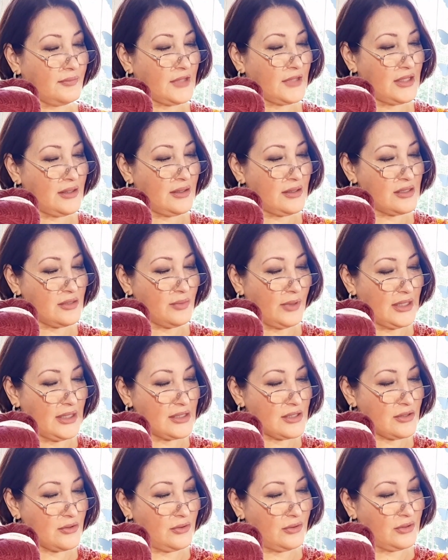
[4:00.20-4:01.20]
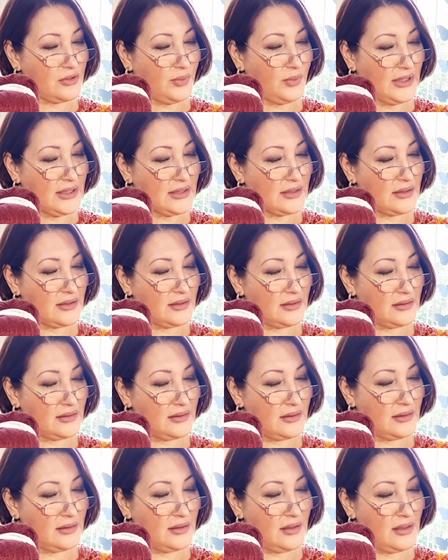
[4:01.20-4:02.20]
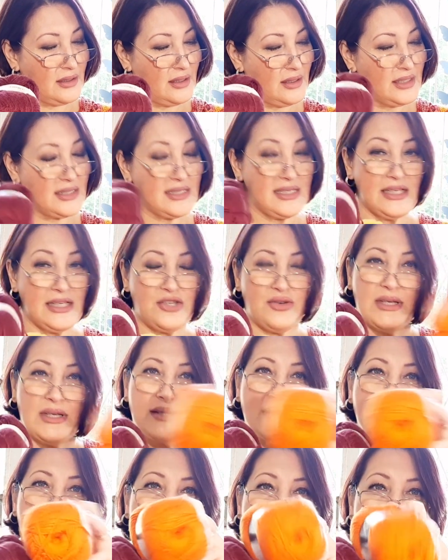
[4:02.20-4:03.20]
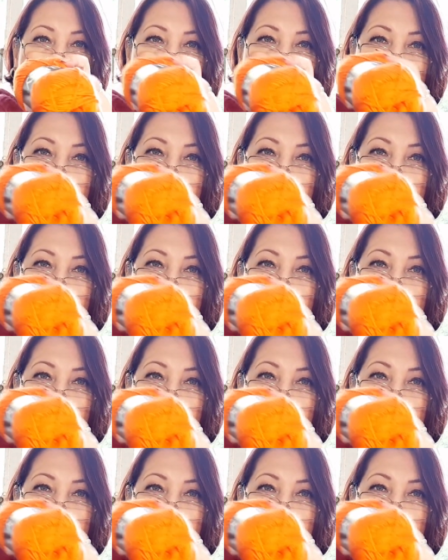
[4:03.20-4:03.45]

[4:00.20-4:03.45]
this one is called what? Citrus.